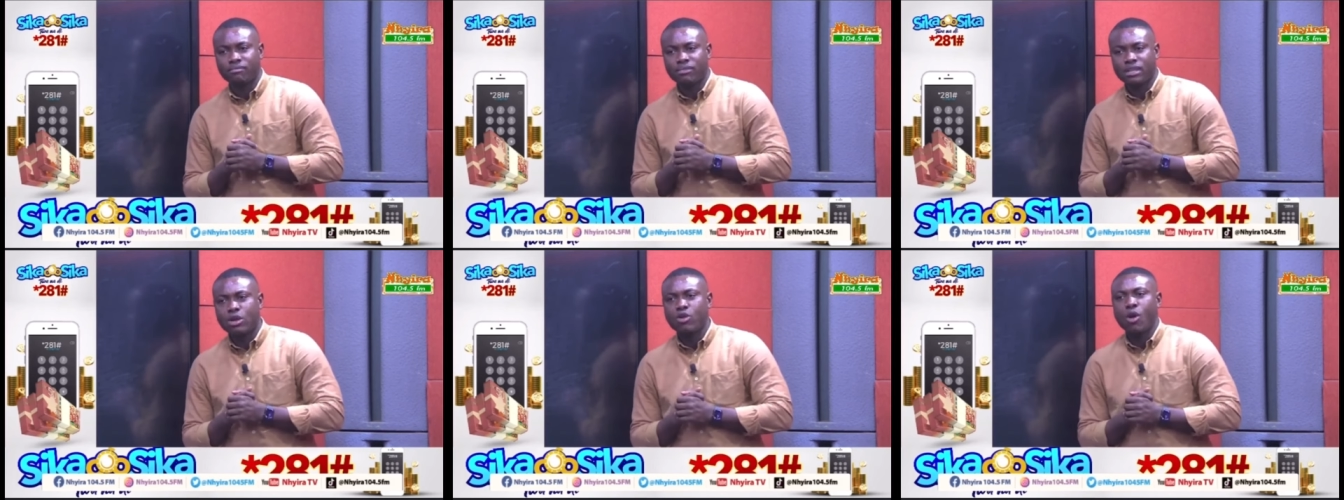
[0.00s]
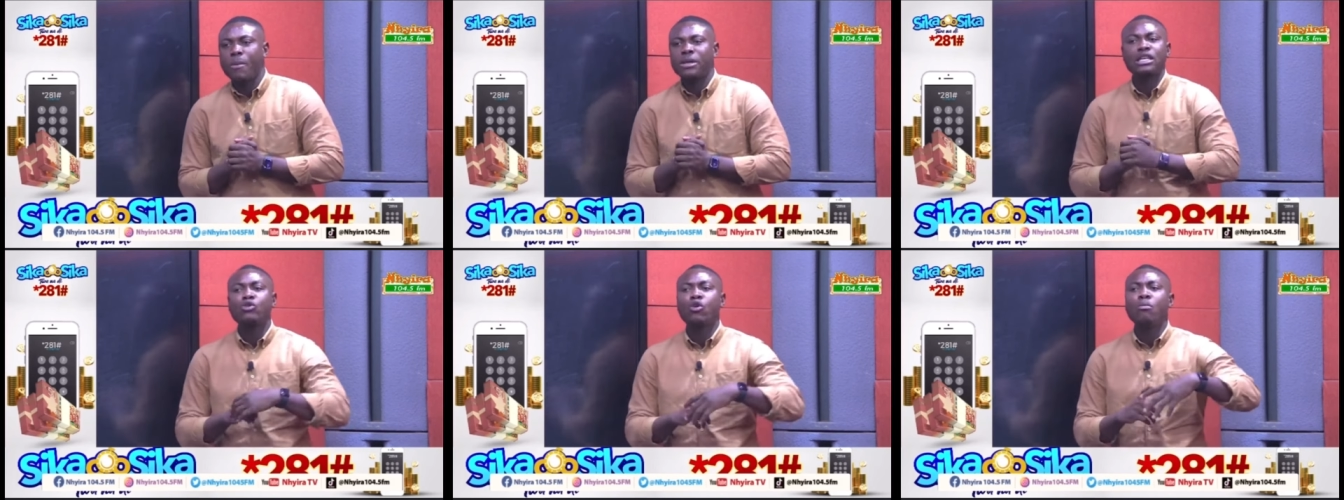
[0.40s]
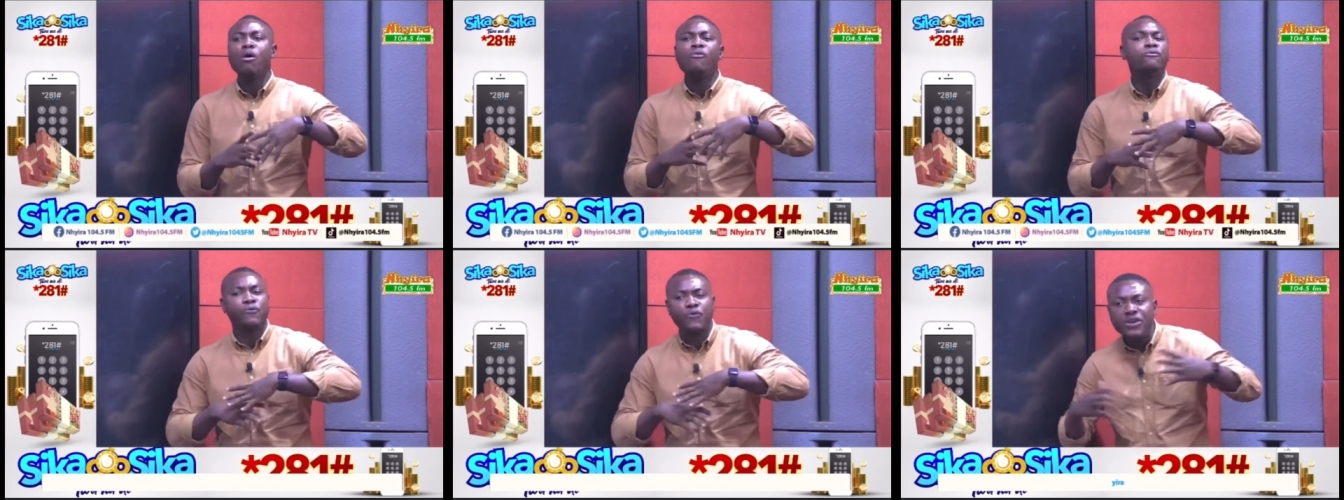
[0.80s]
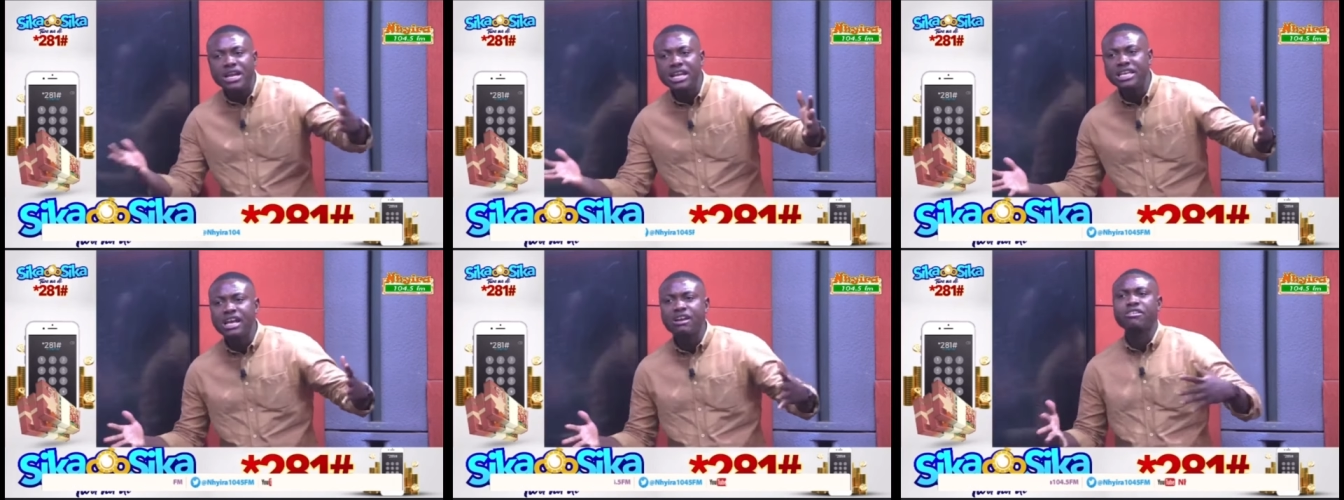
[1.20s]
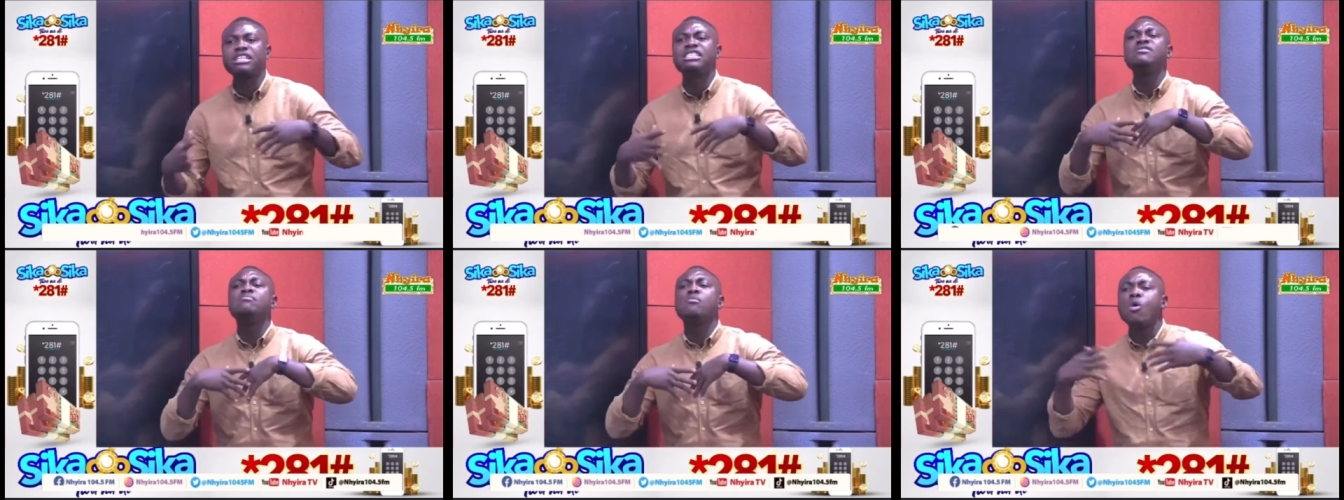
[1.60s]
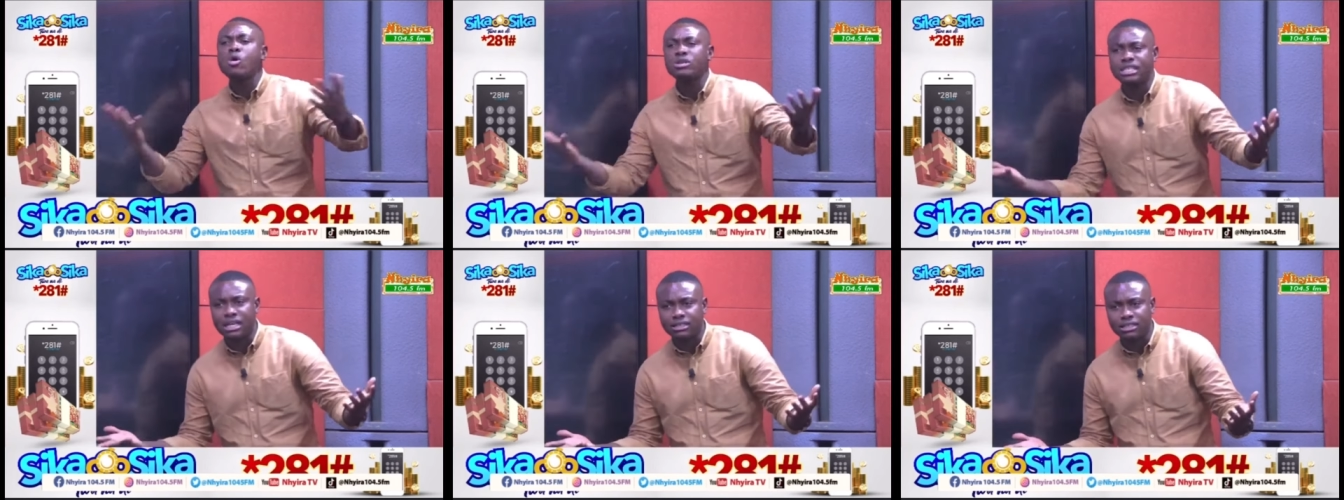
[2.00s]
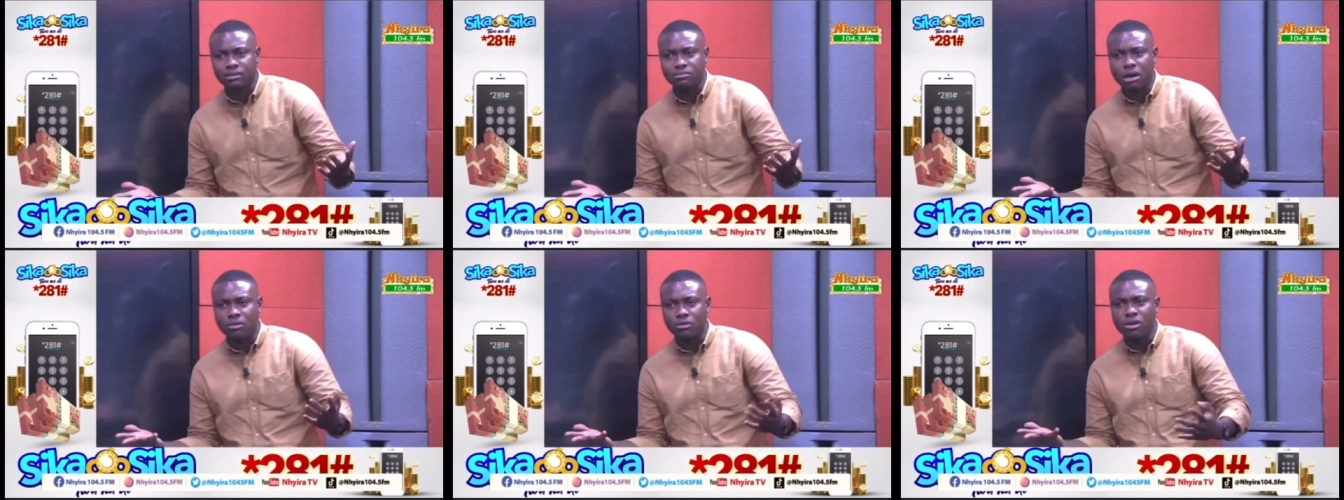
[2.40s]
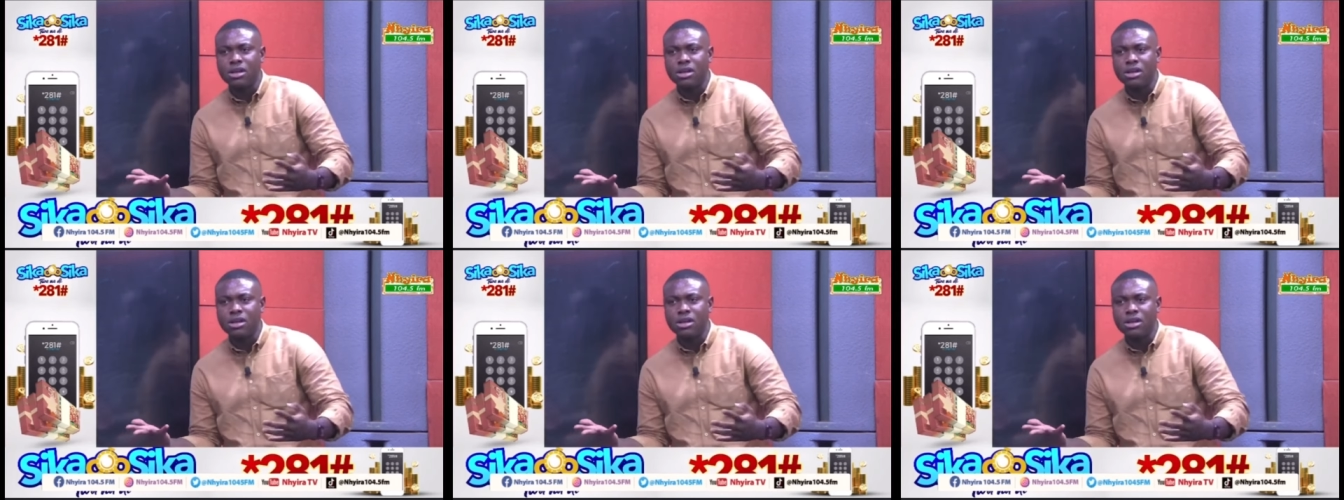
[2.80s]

And Kobesan could go freely. You're creating more chances, man.